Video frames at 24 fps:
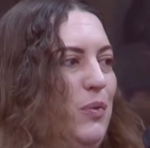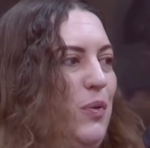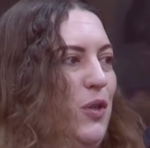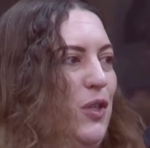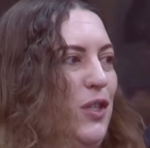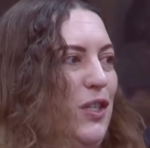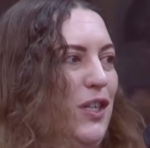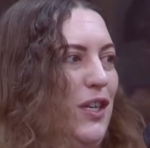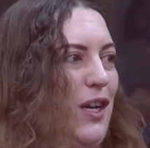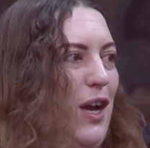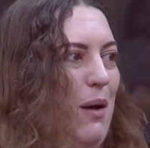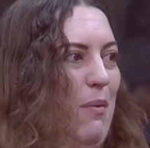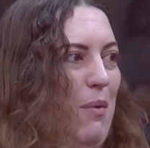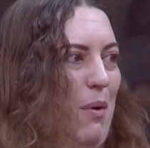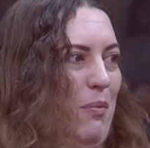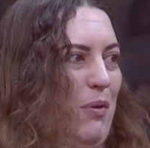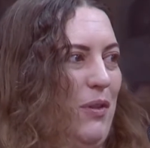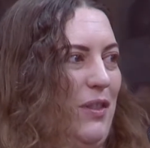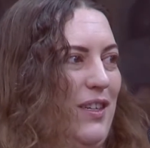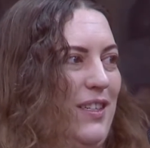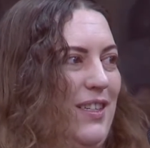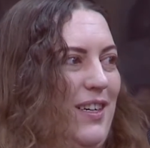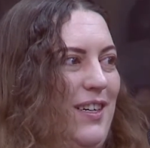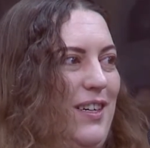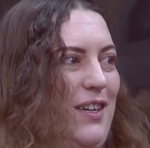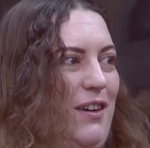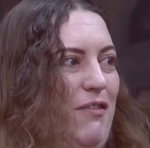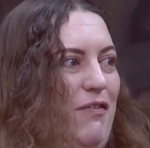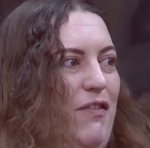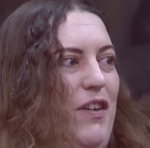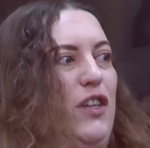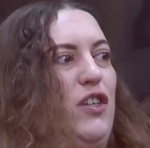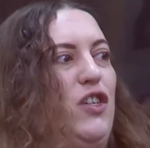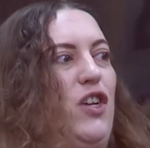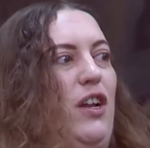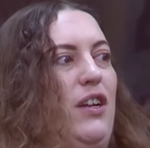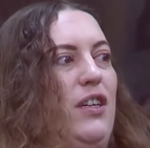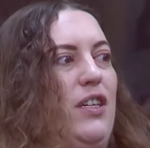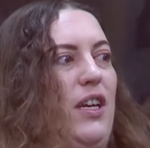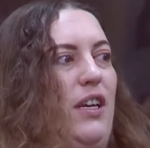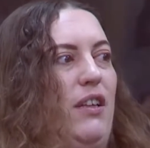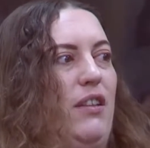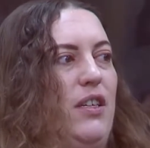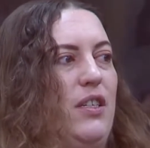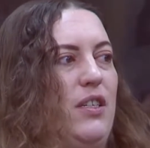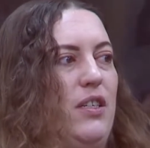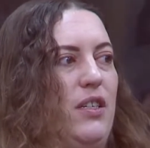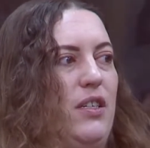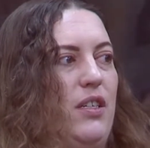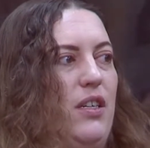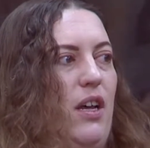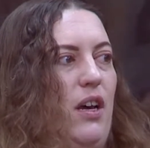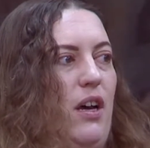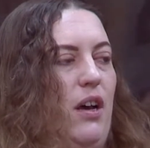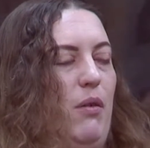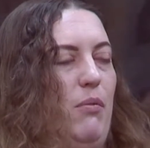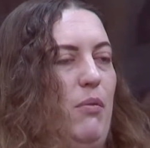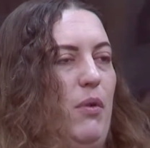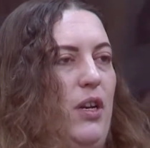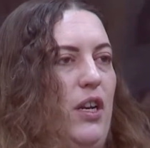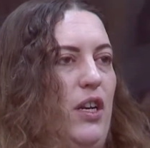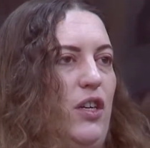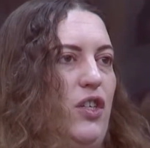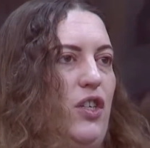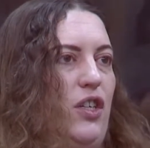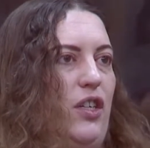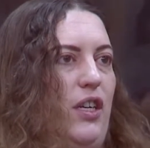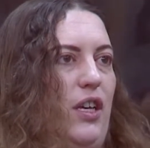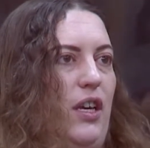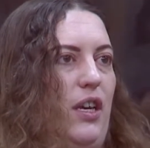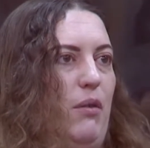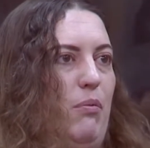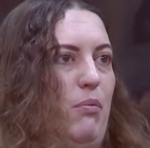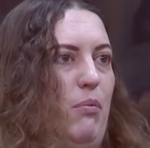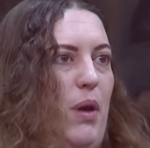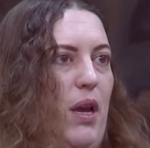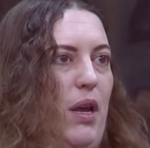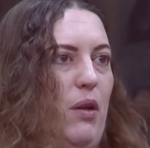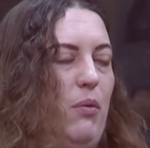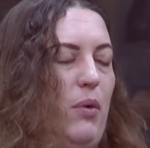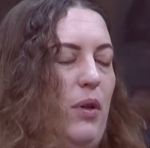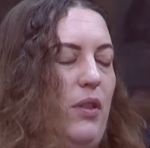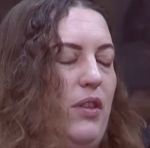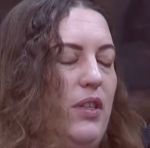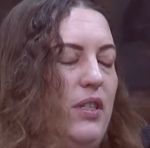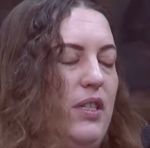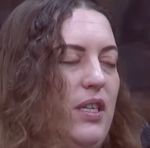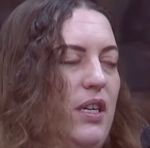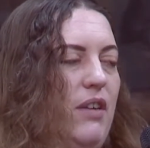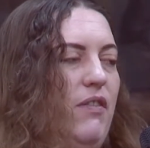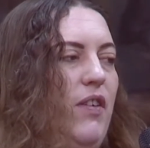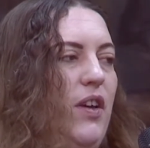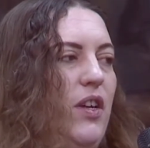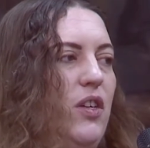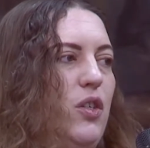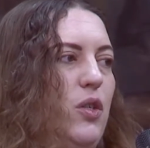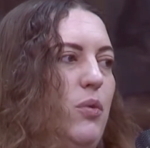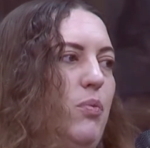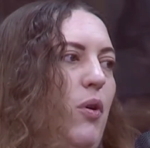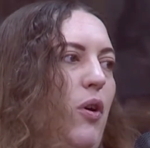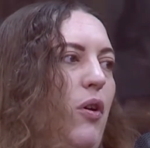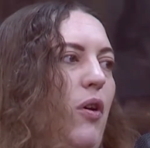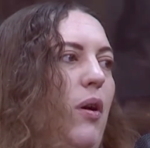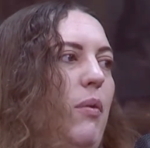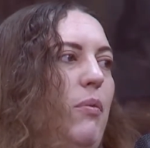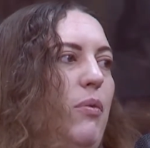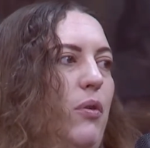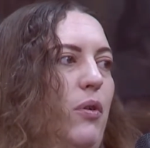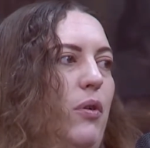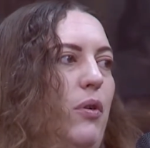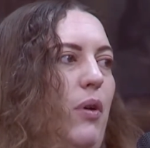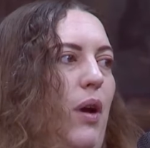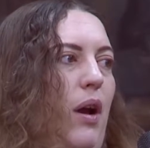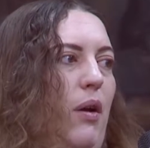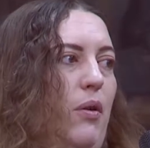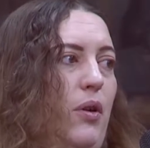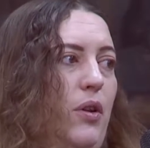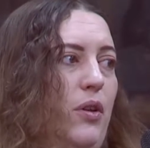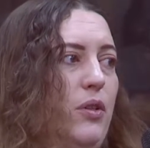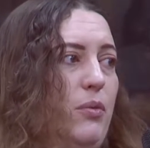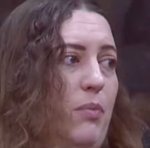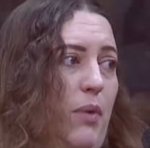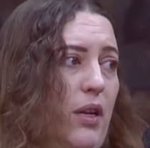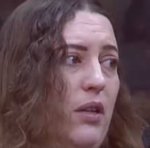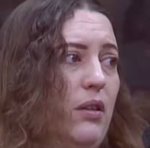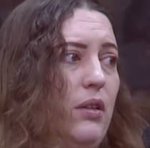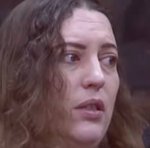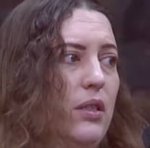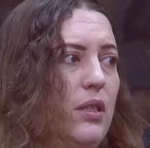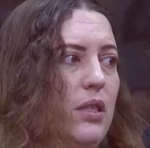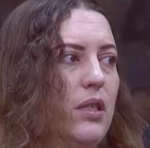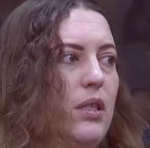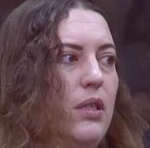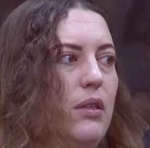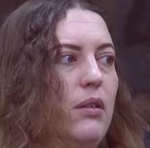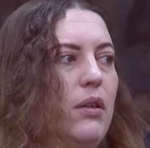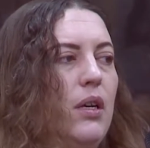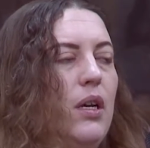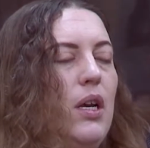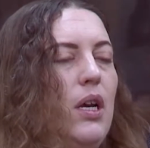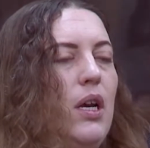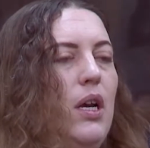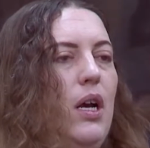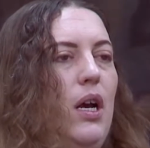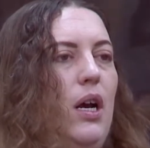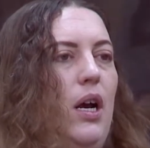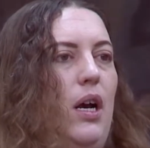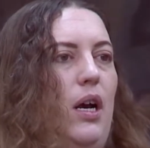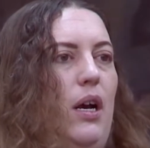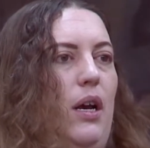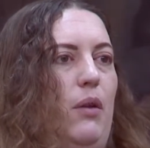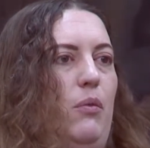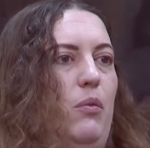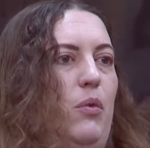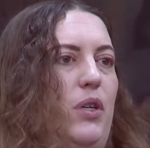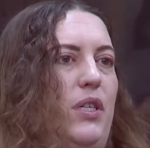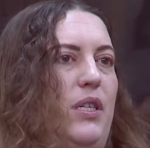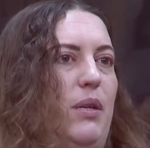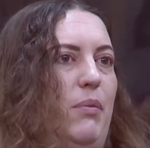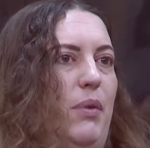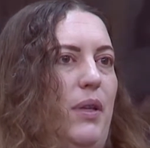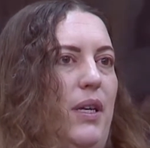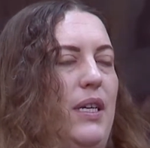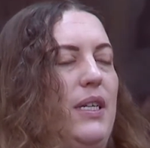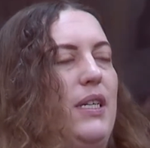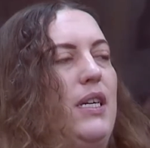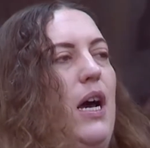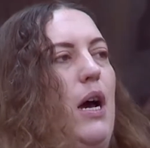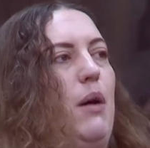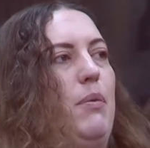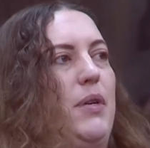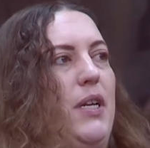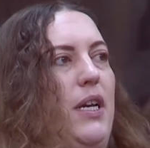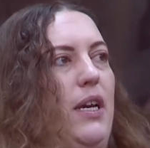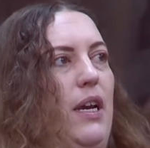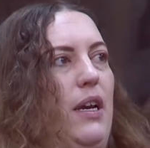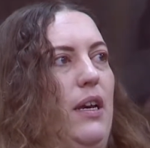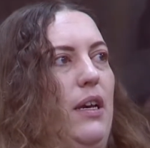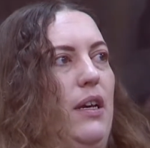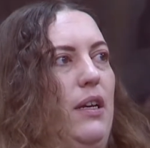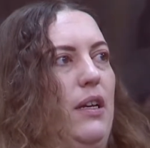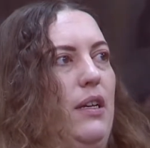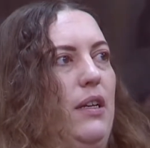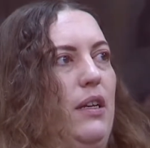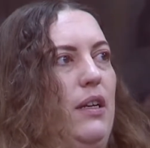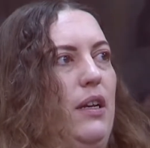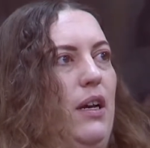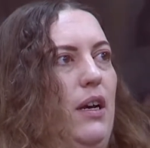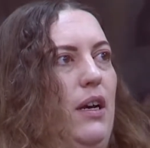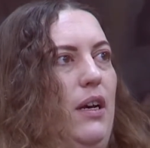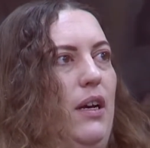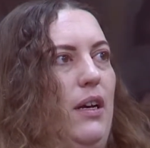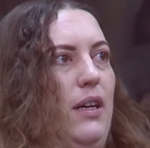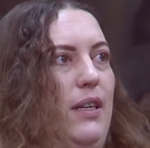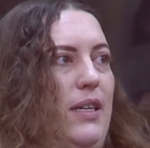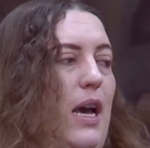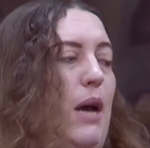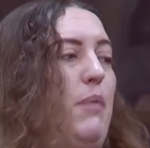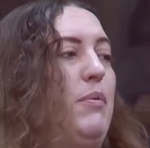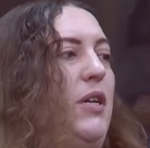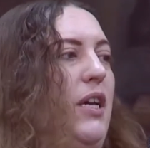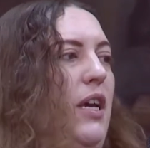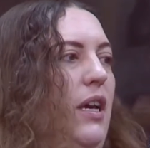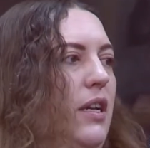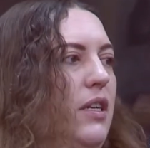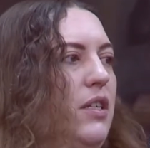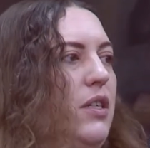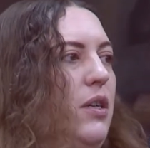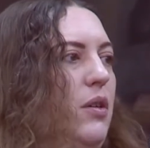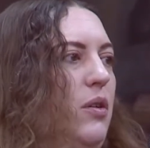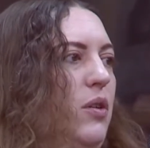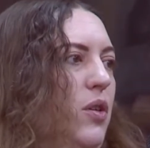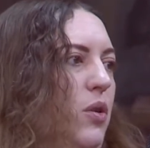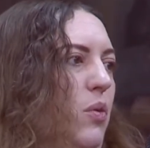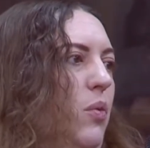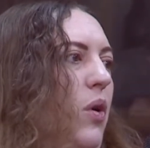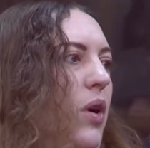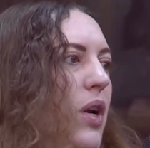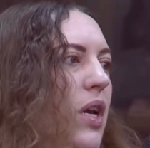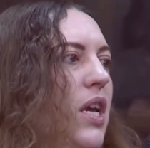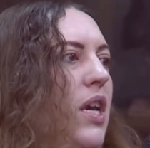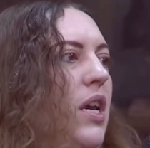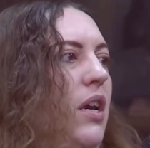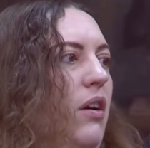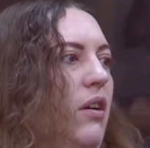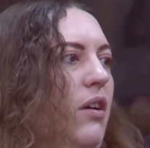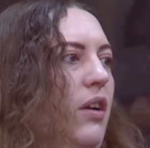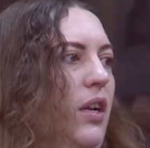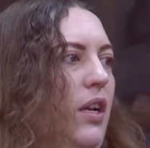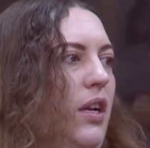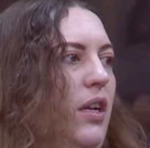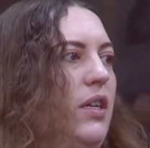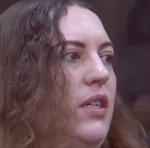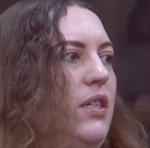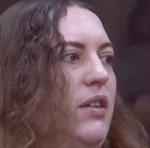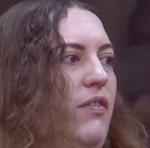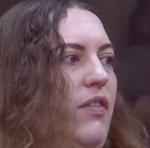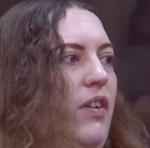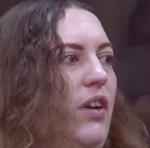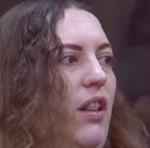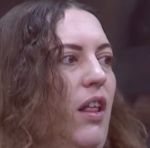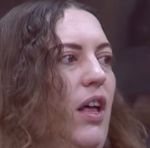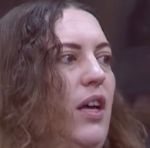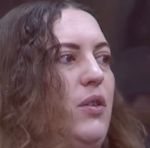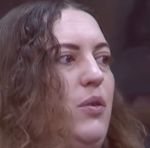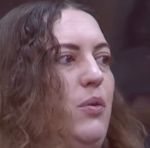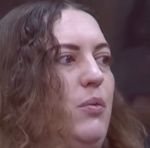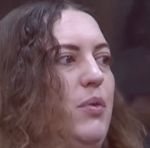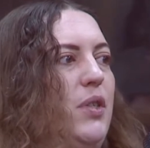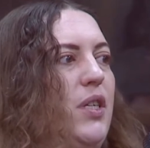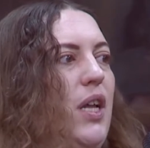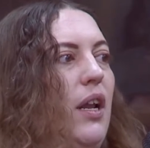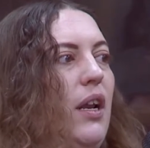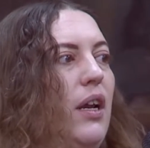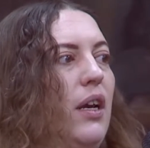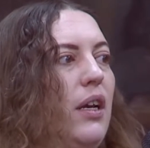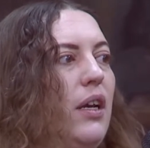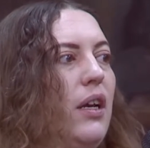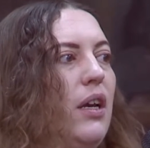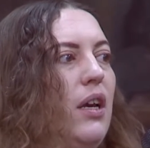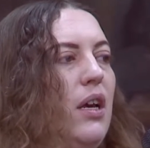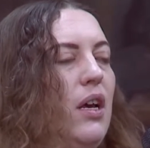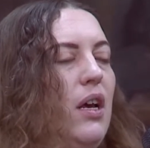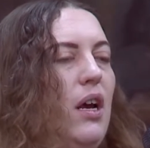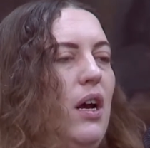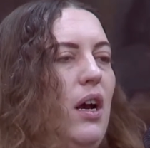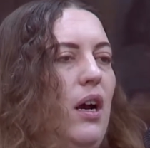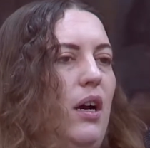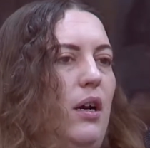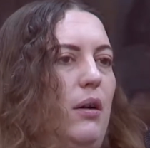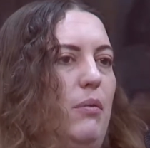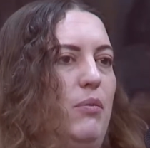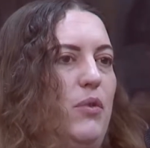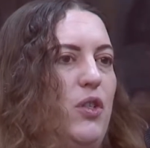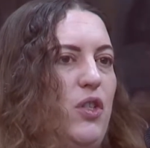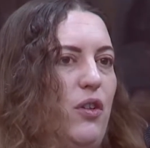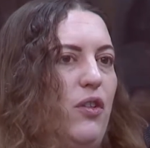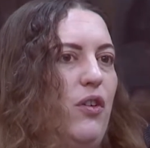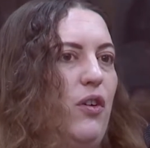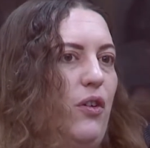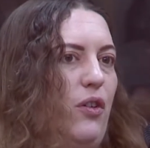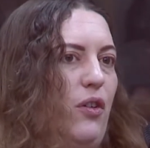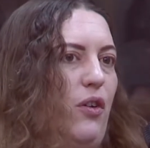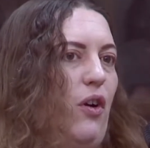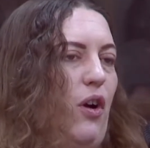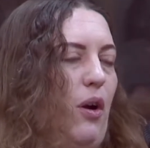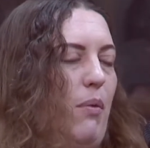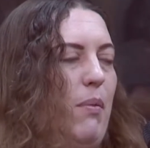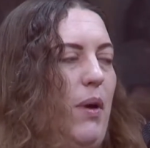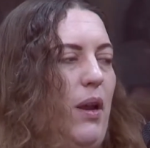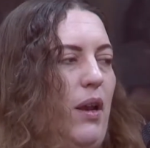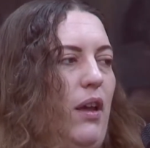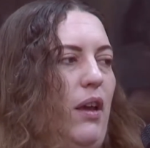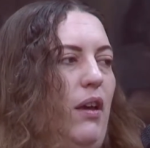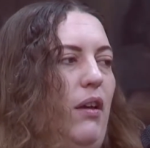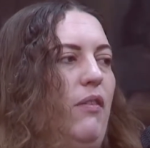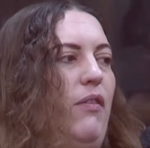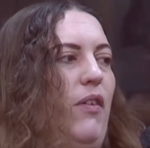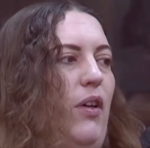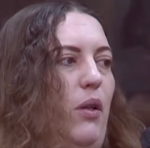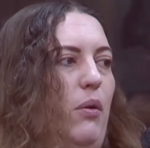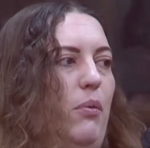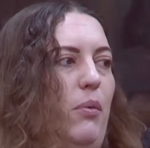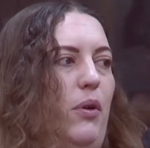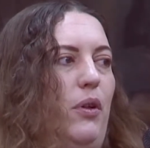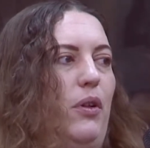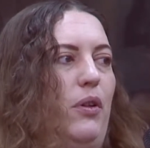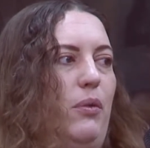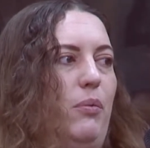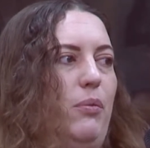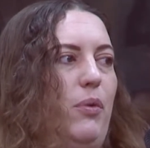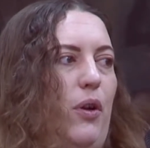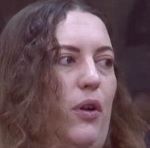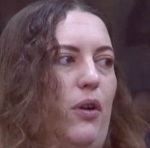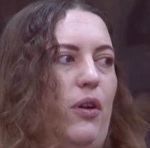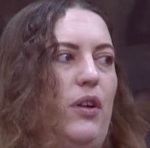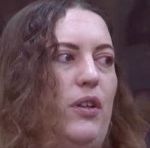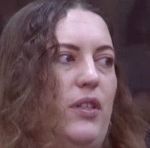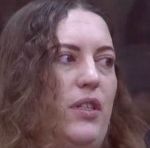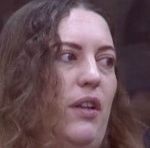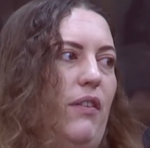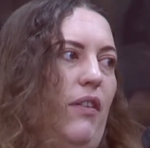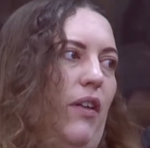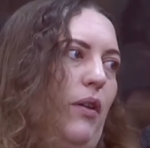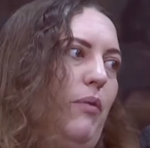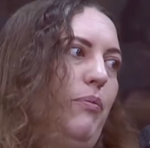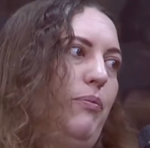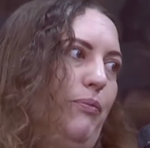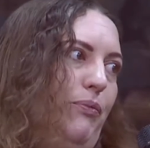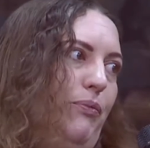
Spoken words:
person to come up with this idea of phage hunting. This is initially made with the C-phages program through Howard Hughes Medical Institute. And we're simply adapting it to work here and in a different classroom setting. So there are many available protocols online.